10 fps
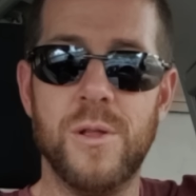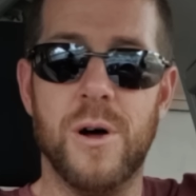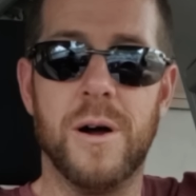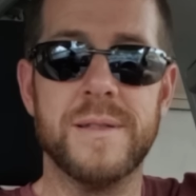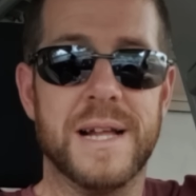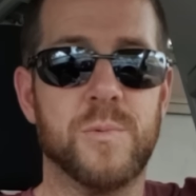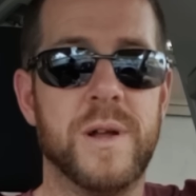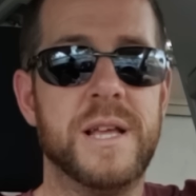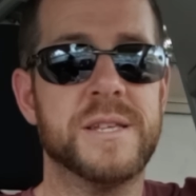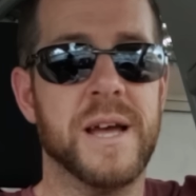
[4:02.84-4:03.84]
along. That's
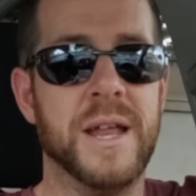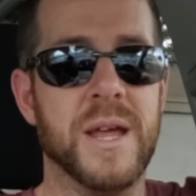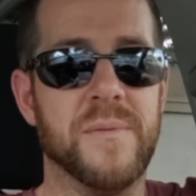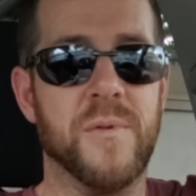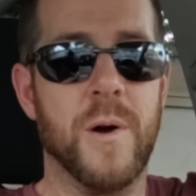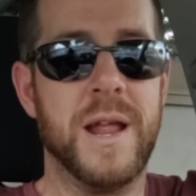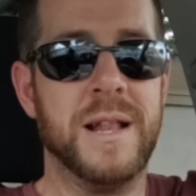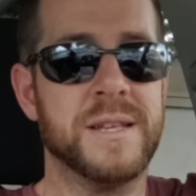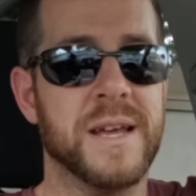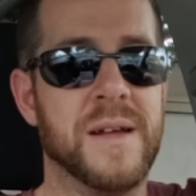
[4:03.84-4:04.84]
what he signed up for. He
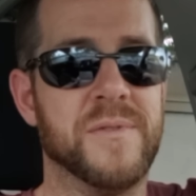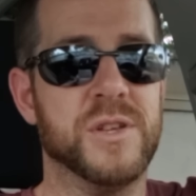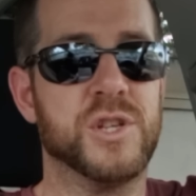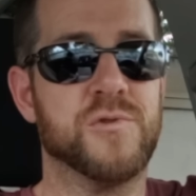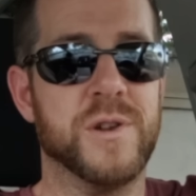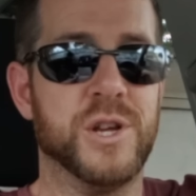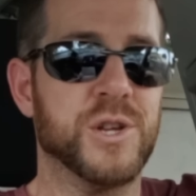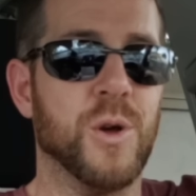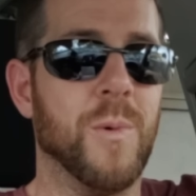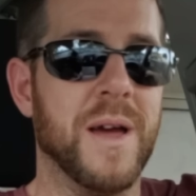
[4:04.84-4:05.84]
didn't sign up for this
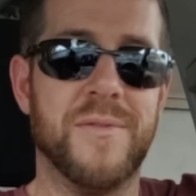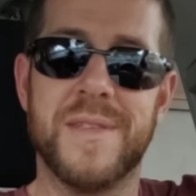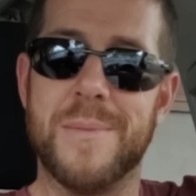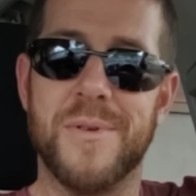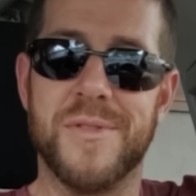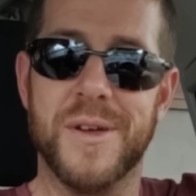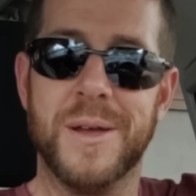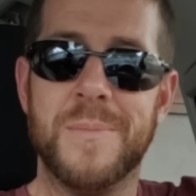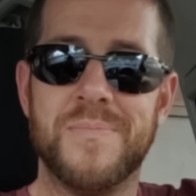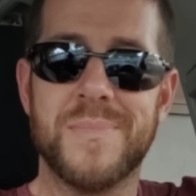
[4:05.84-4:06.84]
traditional wife type of
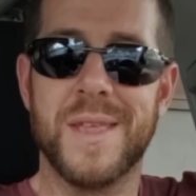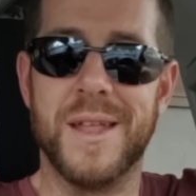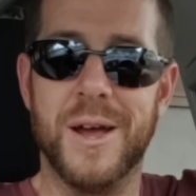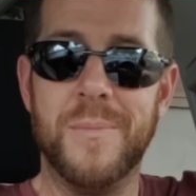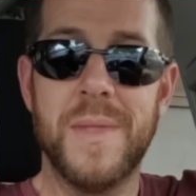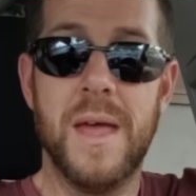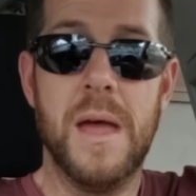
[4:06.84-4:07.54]
thing, you know.